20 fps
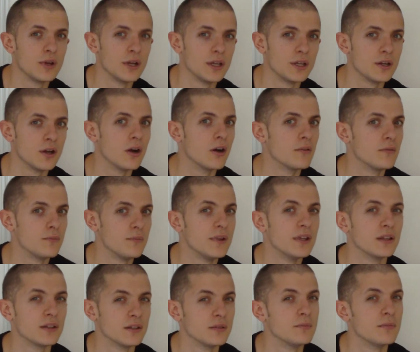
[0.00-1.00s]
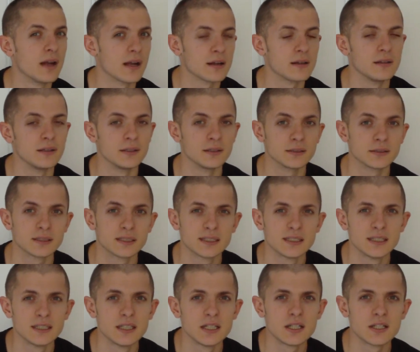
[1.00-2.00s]
way of building backlinks.
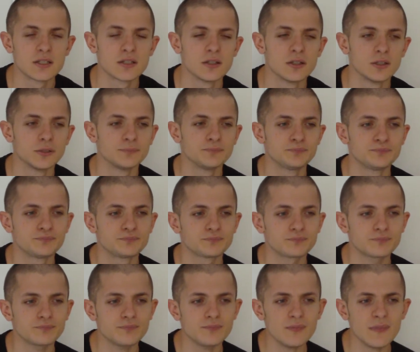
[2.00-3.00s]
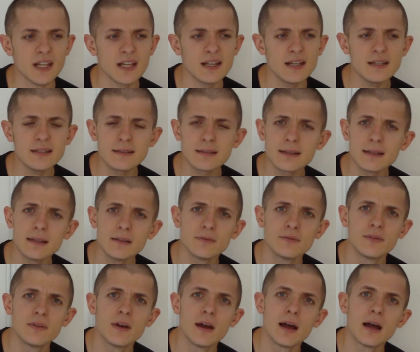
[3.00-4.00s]
So let's say
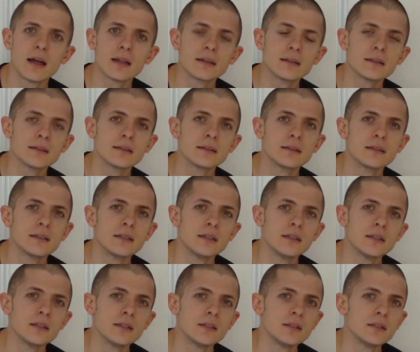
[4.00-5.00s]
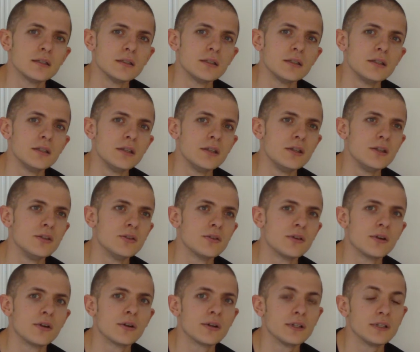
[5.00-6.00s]
that
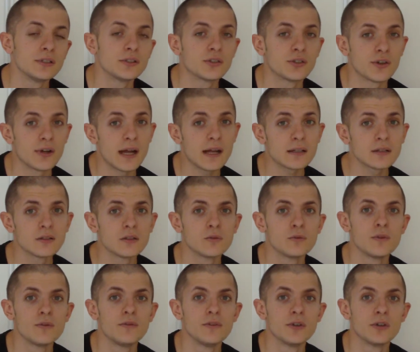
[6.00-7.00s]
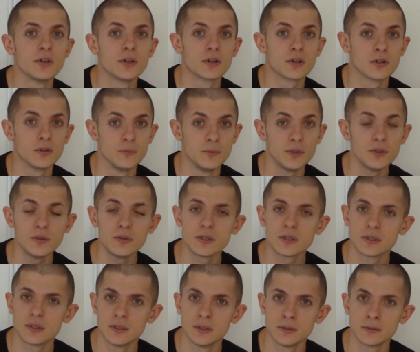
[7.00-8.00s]
you're interacting with your
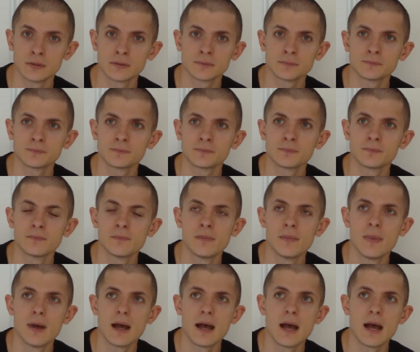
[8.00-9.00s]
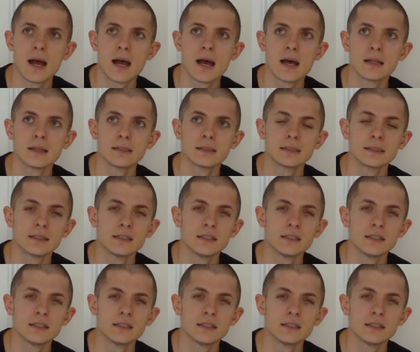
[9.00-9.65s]
community, but